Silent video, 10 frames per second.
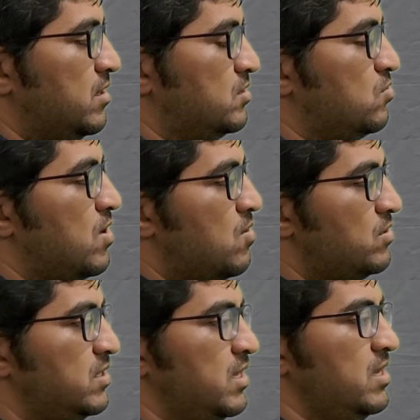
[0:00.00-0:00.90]

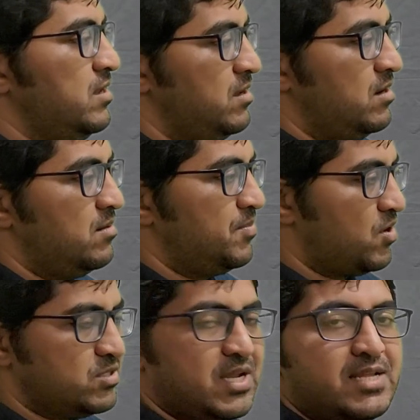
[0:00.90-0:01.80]
throughout the
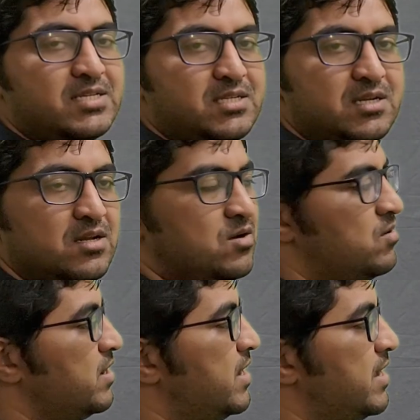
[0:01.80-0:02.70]
process,
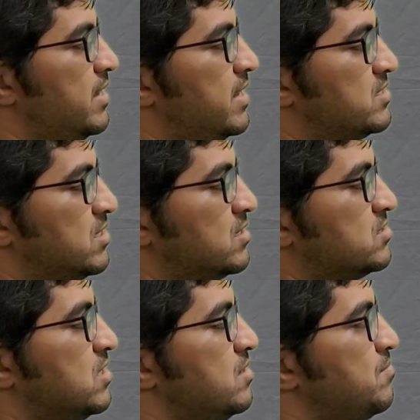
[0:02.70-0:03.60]
okay, in a
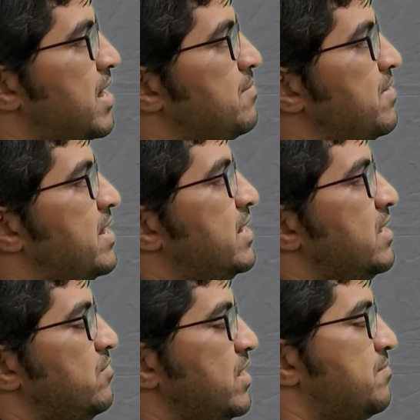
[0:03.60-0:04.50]
suction pipe and
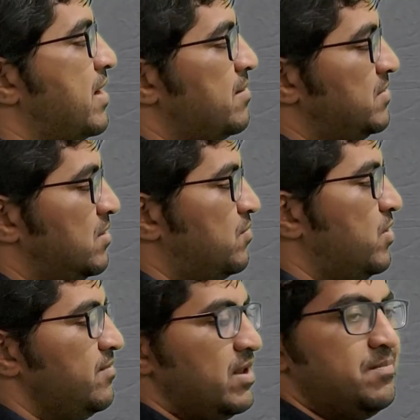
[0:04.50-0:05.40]
delivery pipe the
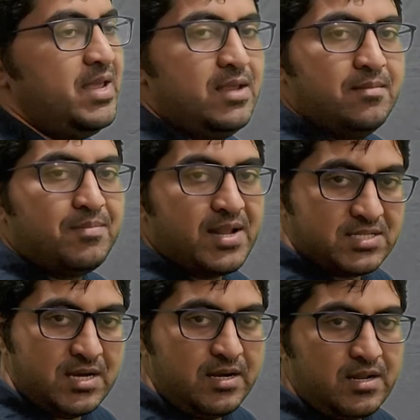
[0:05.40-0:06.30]
fluid will be
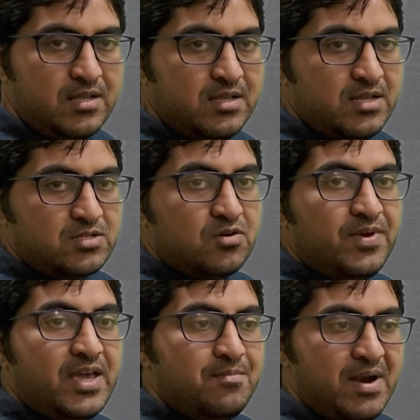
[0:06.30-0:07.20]
present, so
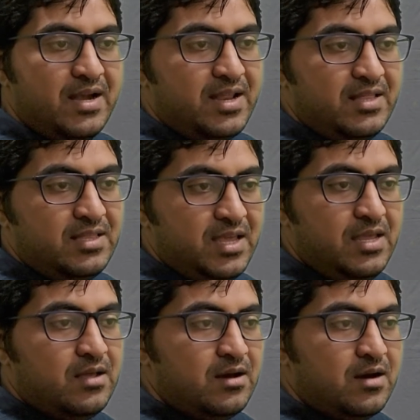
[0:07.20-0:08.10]
we can maintain
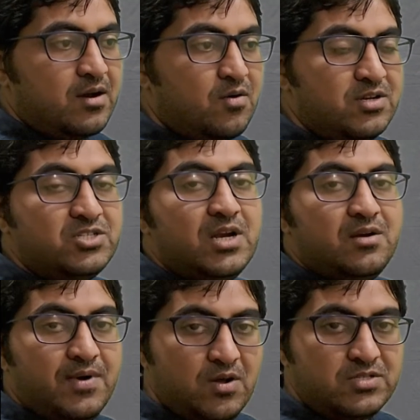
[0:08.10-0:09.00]
the
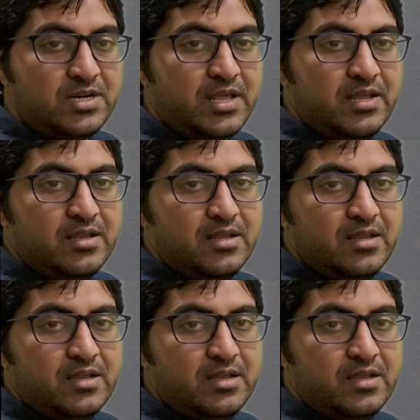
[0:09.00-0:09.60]
constant velocity